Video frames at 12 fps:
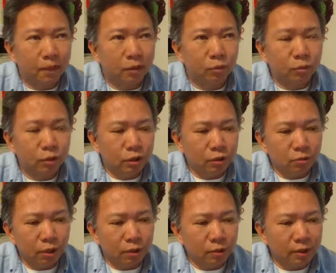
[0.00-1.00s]
you
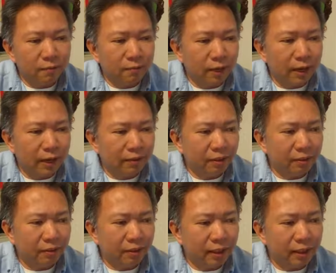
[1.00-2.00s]
are going to find
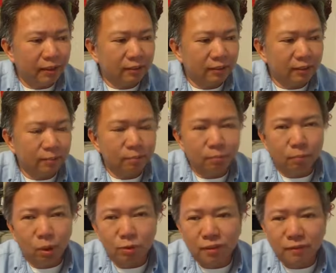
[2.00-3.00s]
that
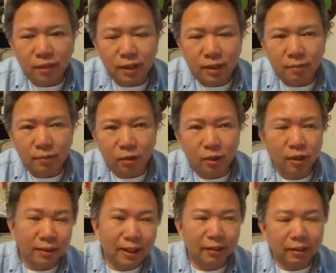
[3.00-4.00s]
most of them, or
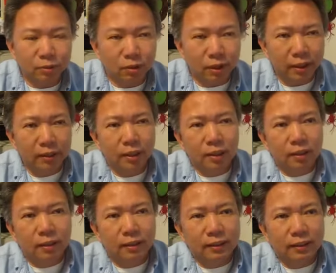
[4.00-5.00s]
not, I'm sorry,
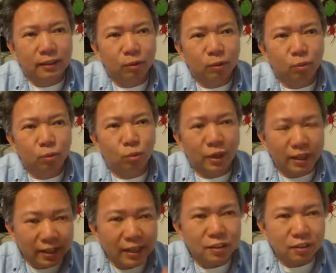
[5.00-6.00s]
when an
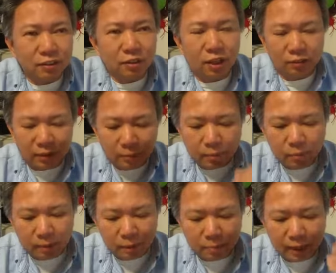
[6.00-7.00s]
agent does, let me
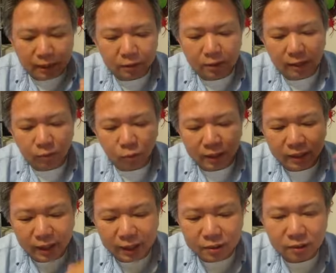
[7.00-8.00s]
backtrack. When an
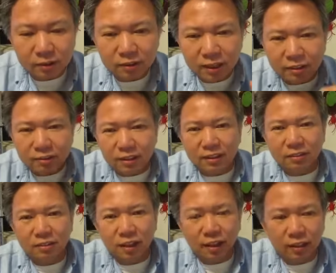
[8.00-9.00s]
agent takes a
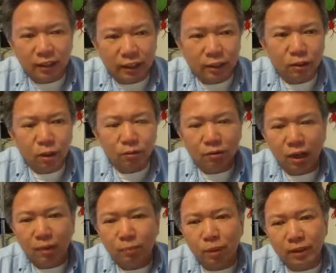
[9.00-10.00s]
listing, it goes
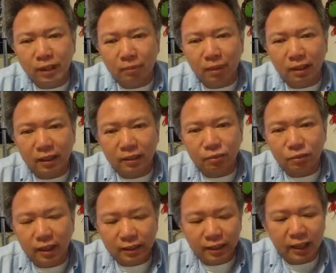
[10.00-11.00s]
up on the MLS,
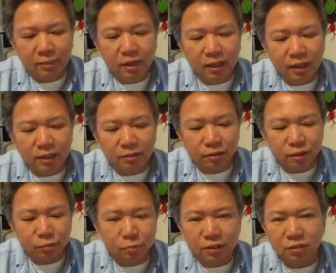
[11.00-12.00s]
and the MLS
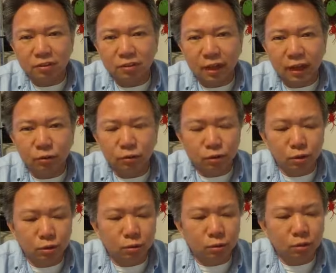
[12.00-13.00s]
spits this out
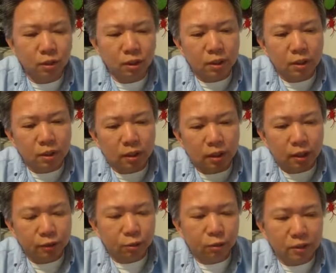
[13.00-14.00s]
to
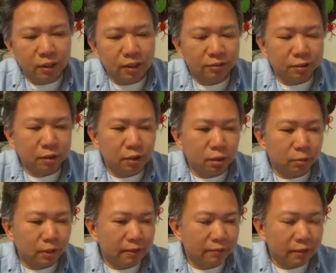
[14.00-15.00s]
Trulia, Zillow,
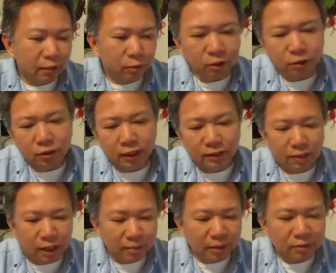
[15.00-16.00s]
Redfin,
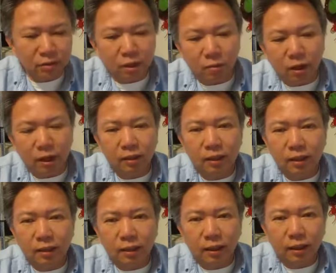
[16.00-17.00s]
Realtor.com, and so on.
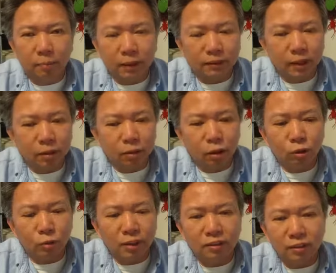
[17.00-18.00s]
But they don't
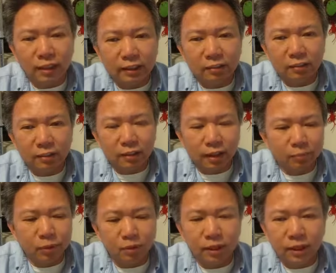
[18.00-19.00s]
always get the
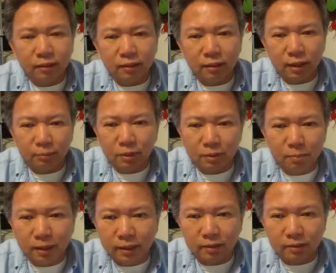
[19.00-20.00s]
up-to-date,
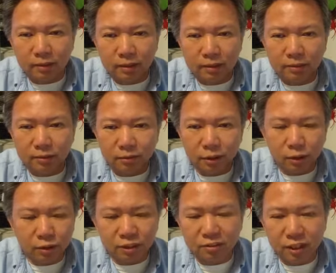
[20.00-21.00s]
up-to-the-minute
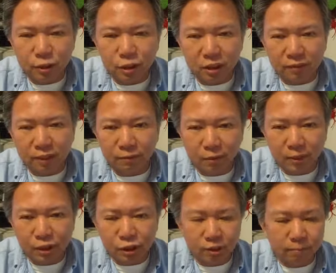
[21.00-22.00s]
synchronization of
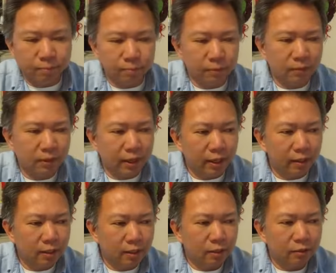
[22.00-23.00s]
information. Okay,
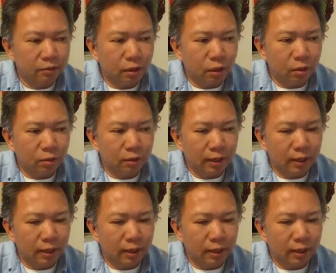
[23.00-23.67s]
so